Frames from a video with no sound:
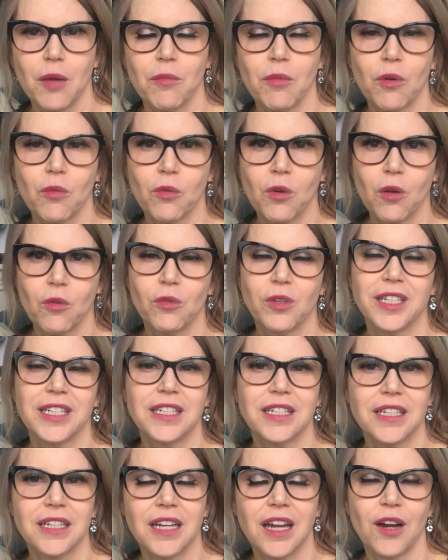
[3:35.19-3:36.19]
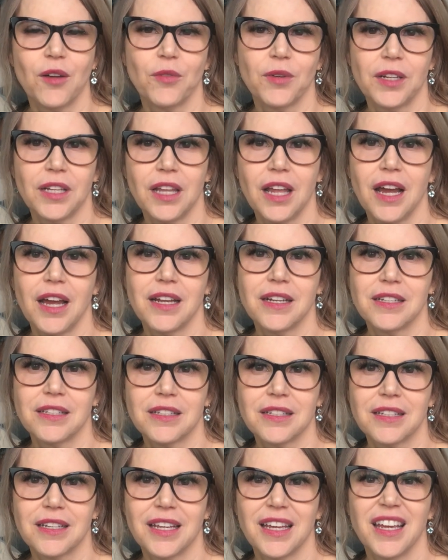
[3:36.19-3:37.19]
But what we did not
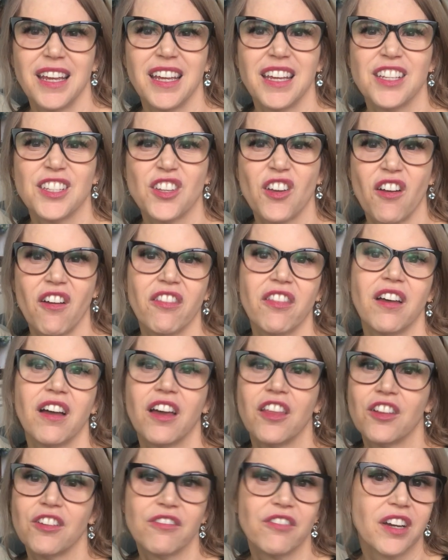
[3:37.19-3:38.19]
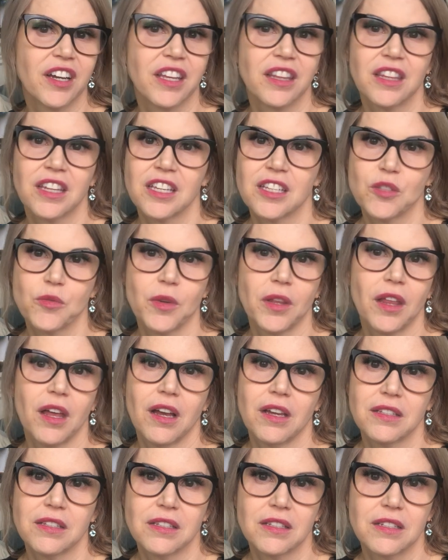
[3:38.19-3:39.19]
realize is all the other fucking things we
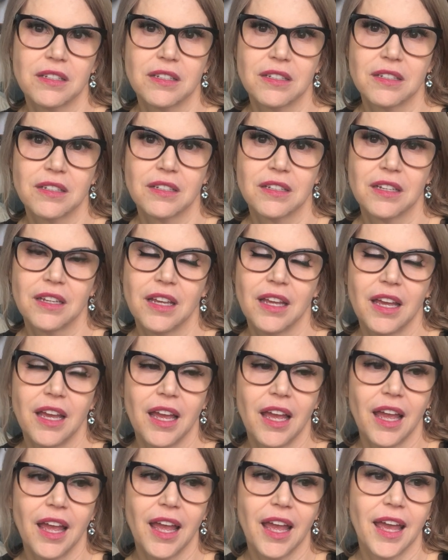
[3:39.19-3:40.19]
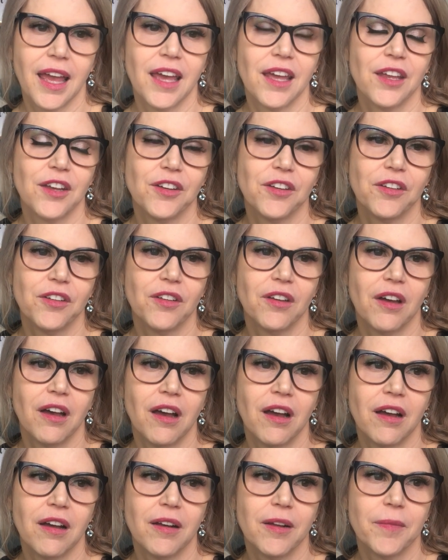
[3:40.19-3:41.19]
lost. And
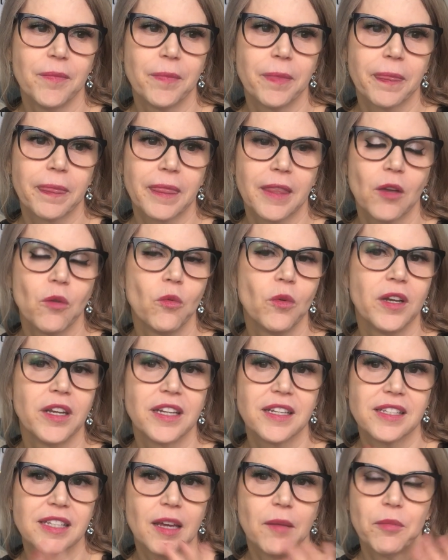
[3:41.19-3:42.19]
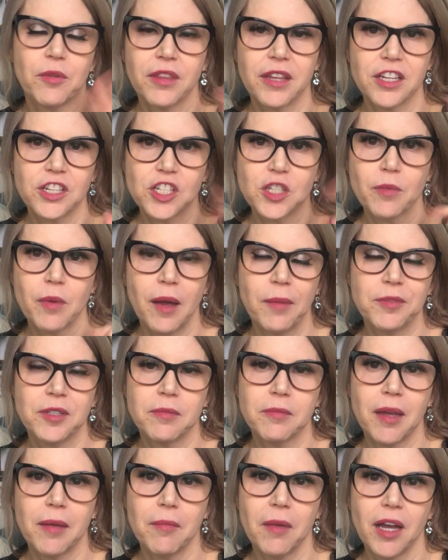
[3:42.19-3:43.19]
um, one example that just popped
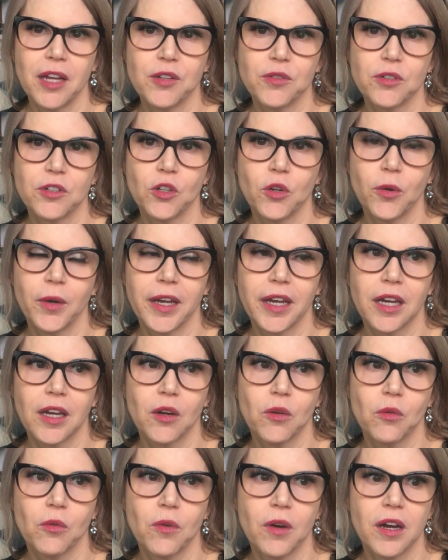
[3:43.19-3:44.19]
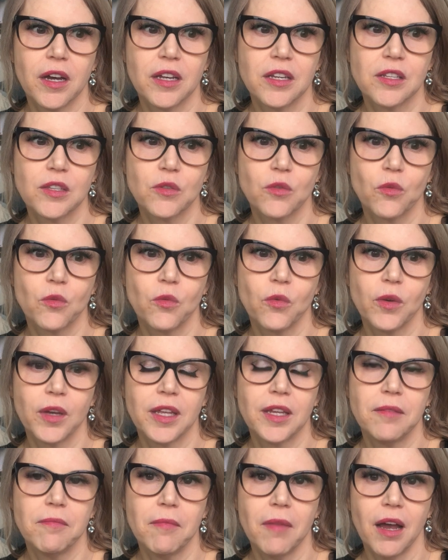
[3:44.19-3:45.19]
in my mind real quick was
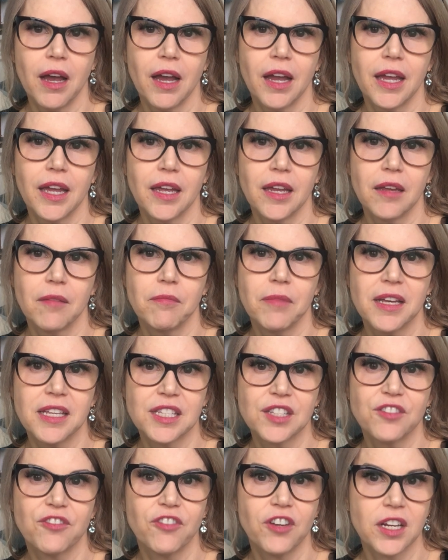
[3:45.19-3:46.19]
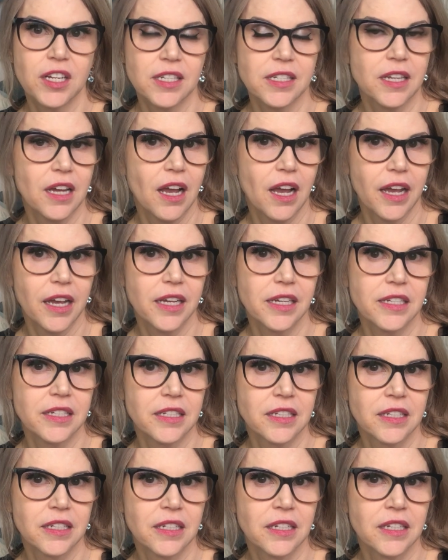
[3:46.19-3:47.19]
when my best friend died.